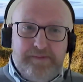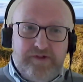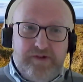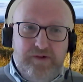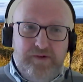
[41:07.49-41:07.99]

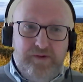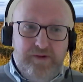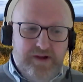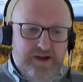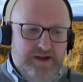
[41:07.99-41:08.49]

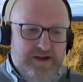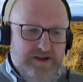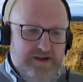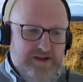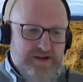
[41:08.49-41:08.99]
So, I
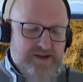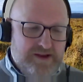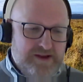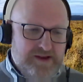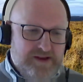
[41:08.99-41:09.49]

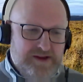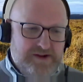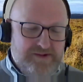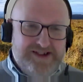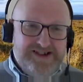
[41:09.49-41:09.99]

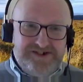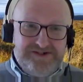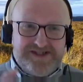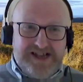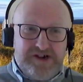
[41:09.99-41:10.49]

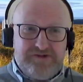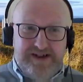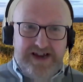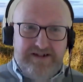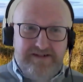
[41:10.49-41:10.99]
know it's that
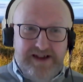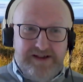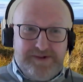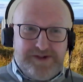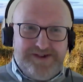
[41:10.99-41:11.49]
gray
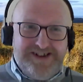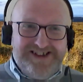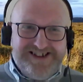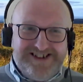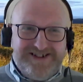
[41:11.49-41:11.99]
area
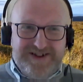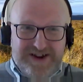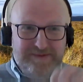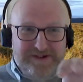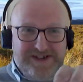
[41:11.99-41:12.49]
between a
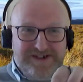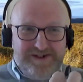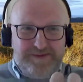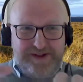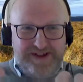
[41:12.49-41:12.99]
community
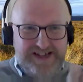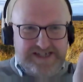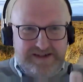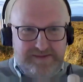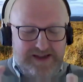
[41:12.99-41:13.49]
group and an
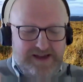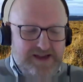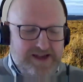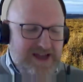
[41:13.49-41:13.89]
SME.